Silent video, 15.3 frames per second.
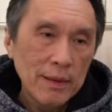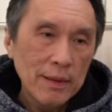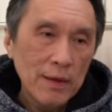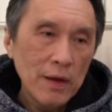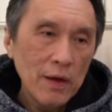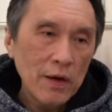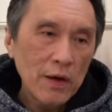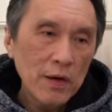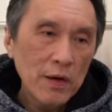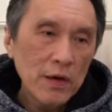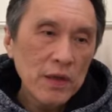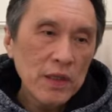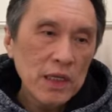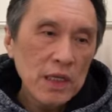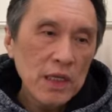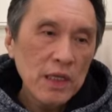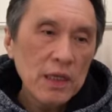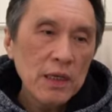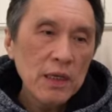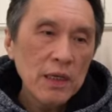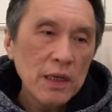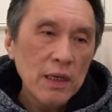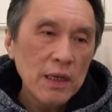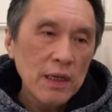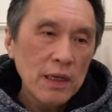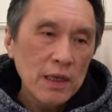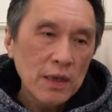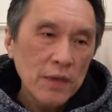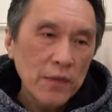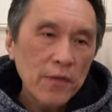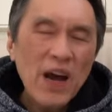or the
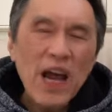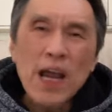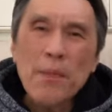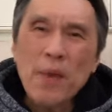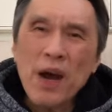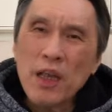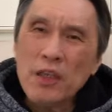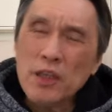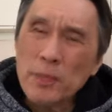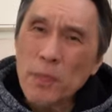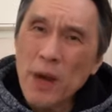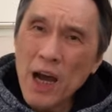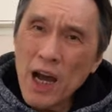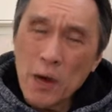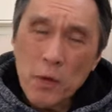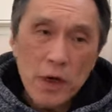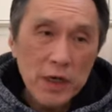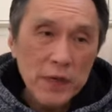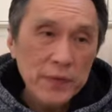5 parts power.